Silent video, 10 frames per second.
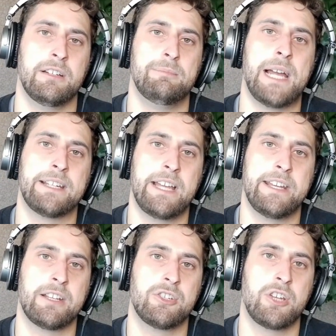
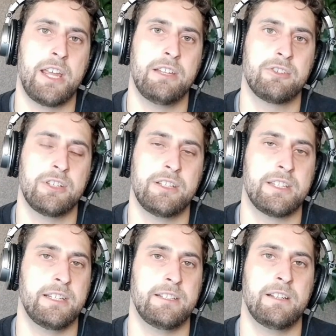magnetic
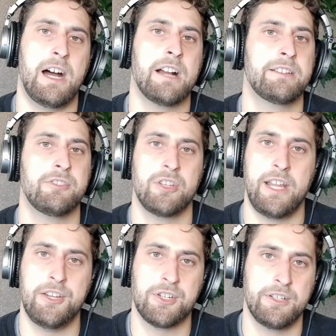changes in
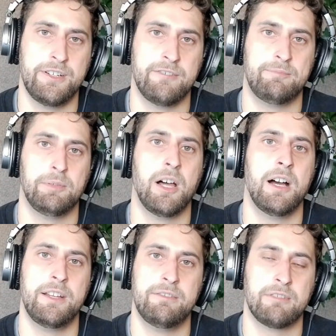oxygenation of
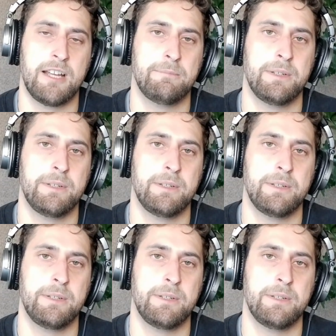blood, right?